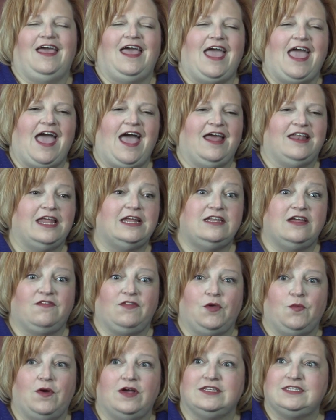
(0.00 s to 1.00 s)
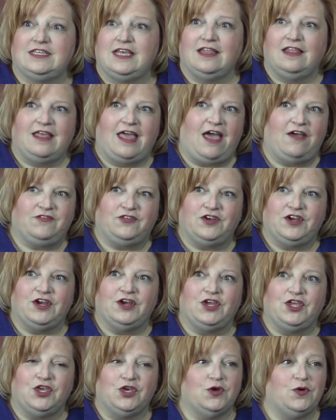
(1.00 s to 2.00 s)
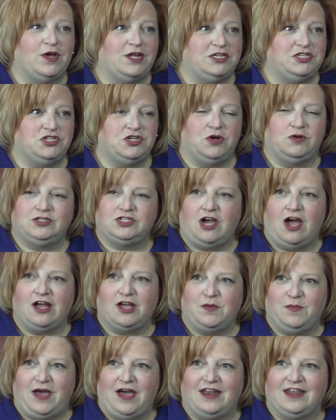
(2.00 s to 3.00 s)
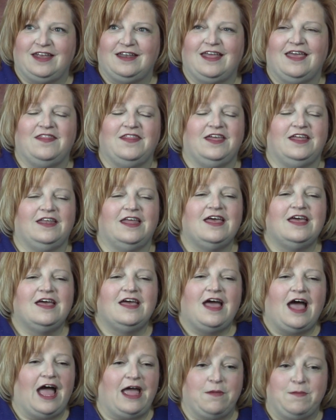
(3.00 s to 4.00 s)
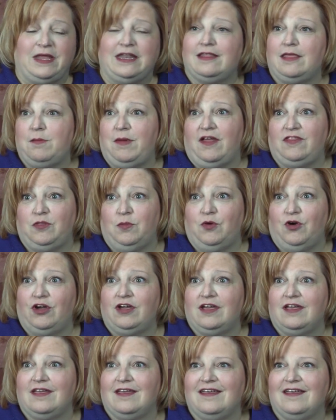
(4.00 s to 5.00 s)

And it definitely was. After hearing you and Joe talk about it, and then I immediately bought the book